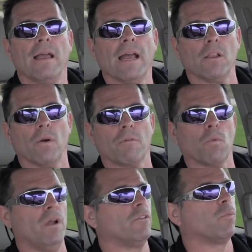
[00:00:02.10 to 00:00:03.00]
Hello
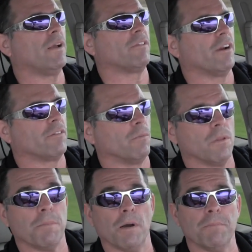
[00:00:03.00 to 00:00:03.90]
everyone, it's Wes Harrison
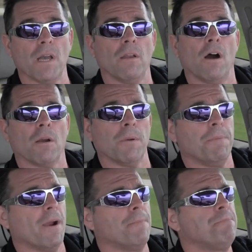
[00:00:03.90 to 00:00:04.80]
with Above and Beyond Auto
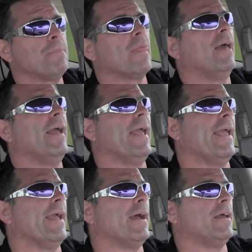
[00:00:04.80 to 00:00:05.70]
Repair,
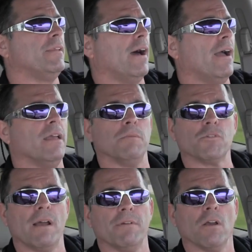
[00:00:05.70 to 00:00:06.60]
and I am
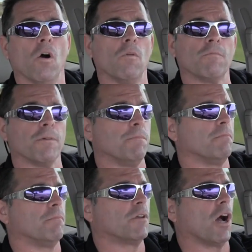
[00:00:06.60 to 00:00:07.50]
driving home
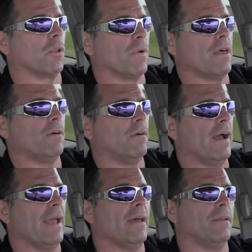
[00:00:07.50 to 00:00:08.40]
from Colorado.
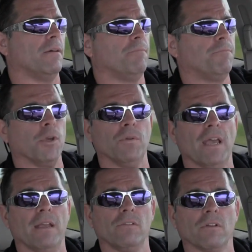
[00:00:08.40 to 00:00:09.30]
I had a few
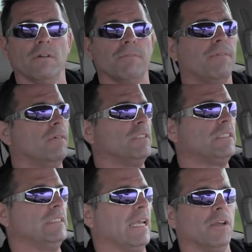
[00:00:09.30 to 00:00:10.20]
days of
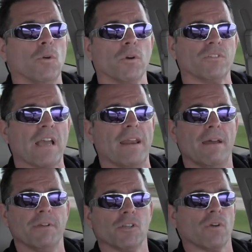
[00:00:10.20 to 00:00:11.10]
indoor
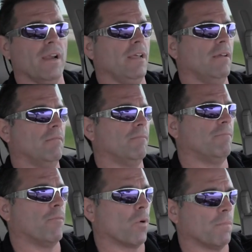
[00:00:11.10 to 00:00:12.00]
skydiving training
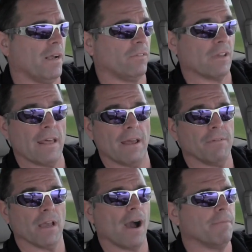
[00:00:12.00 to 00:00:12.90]
for my
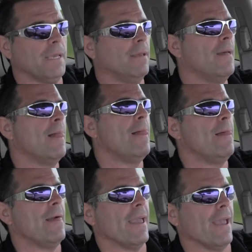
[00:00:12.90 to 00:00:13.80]
skydiving hobby,
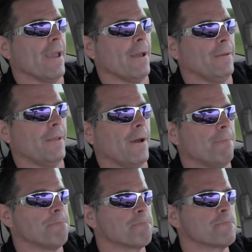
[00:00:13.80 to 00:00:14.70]
and
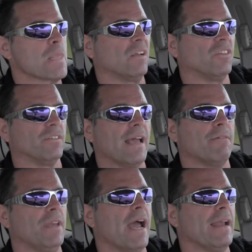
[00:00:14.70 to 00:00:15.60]
since I
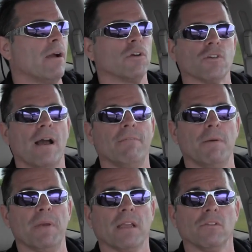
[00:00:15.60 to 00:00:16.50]
have a 9-hour drive,
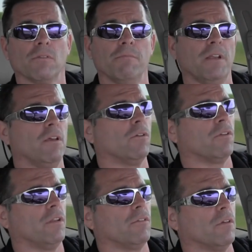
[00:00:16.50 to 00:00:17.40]
I'm making some
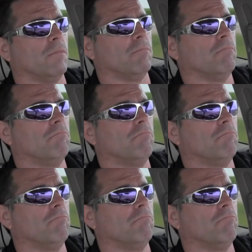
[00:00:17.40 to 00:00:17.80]
videos on some